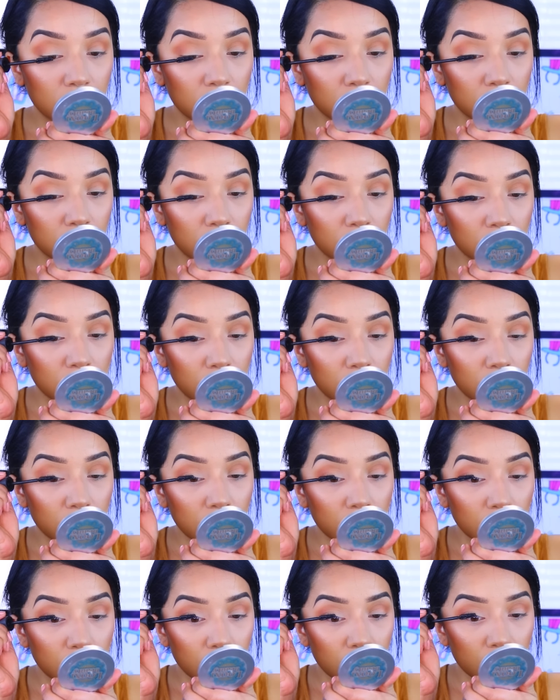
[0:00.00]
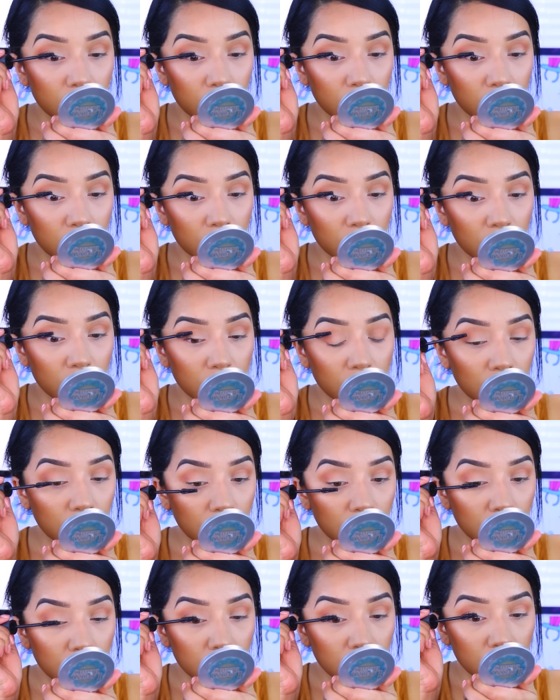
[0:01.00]

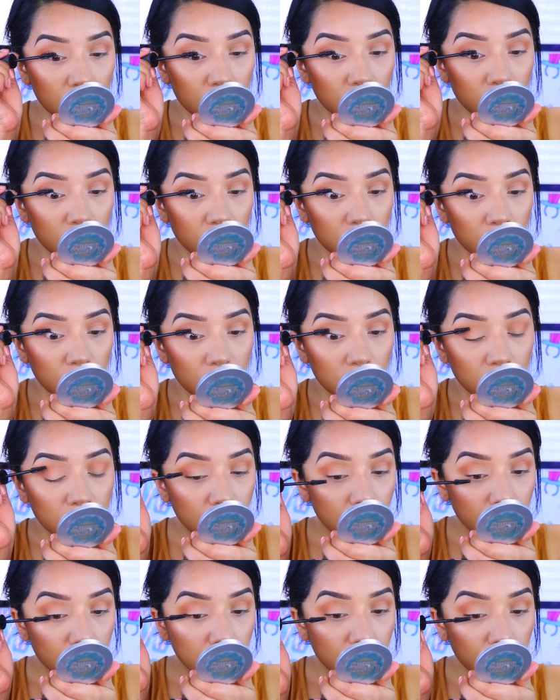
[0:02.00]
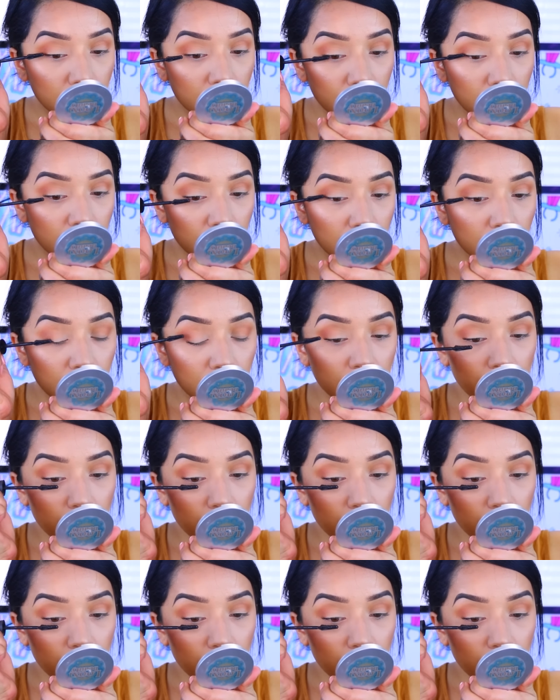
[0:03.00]
(no one is talking)